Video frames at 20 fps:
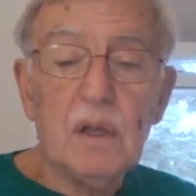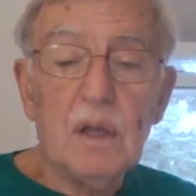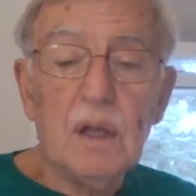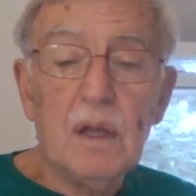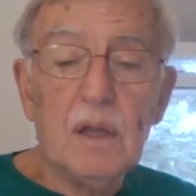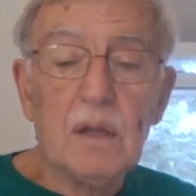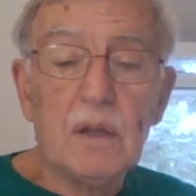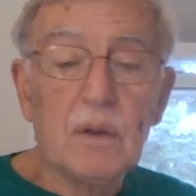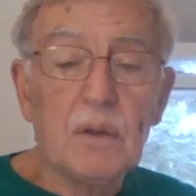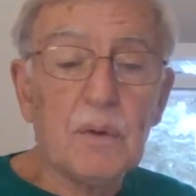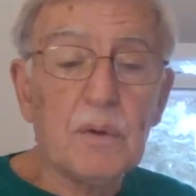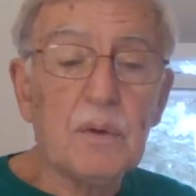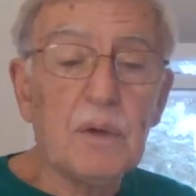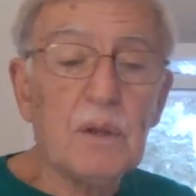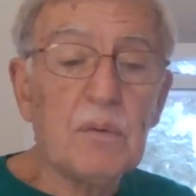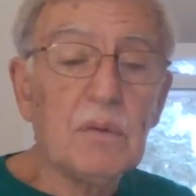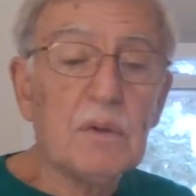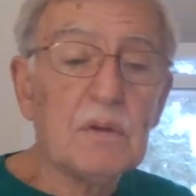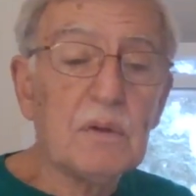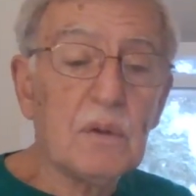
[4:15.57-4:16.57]
and
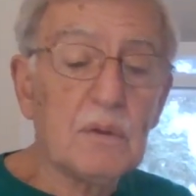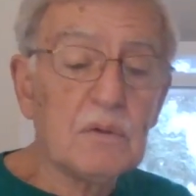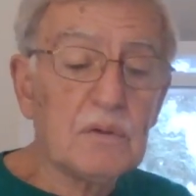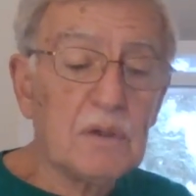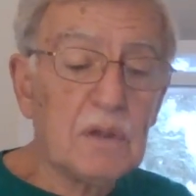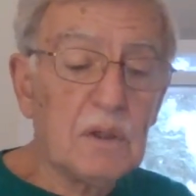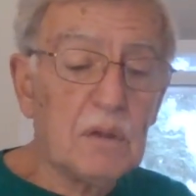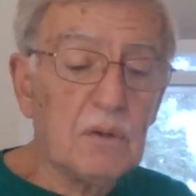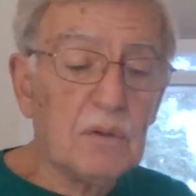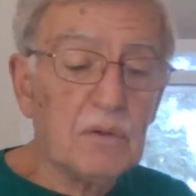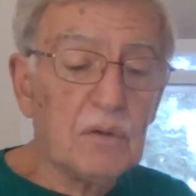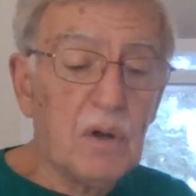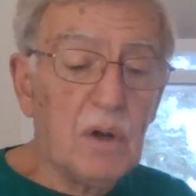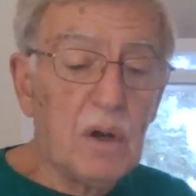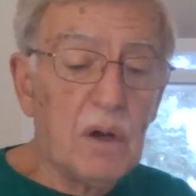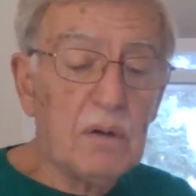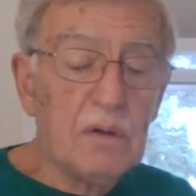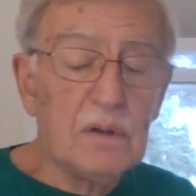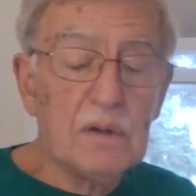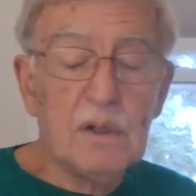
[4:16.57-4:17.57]
learning what those skills
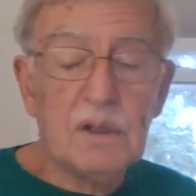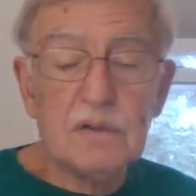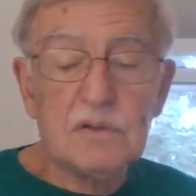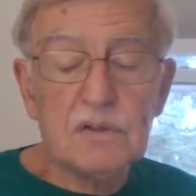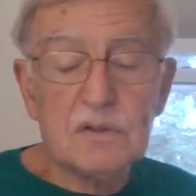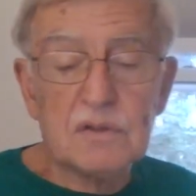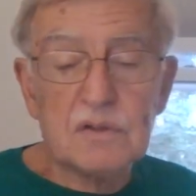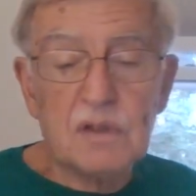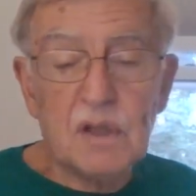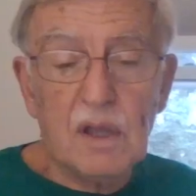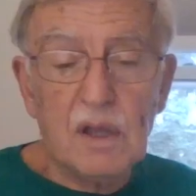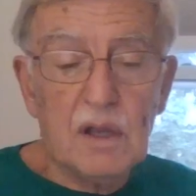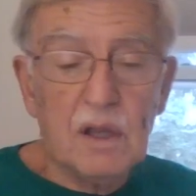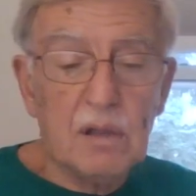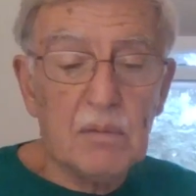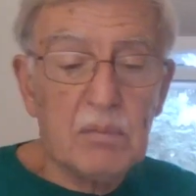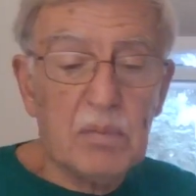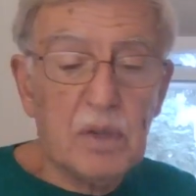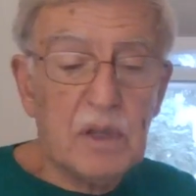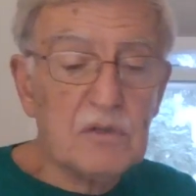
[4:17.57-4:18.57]
are, and then just getting
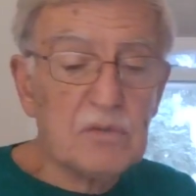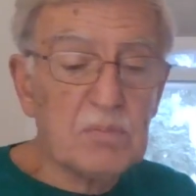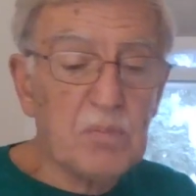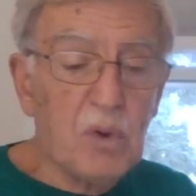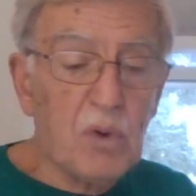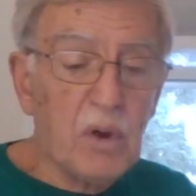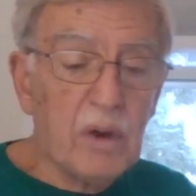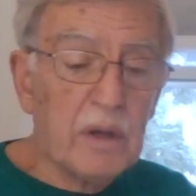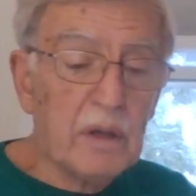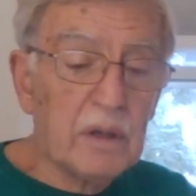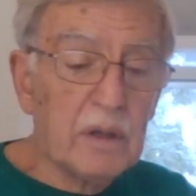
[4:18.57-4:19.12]
a benchmark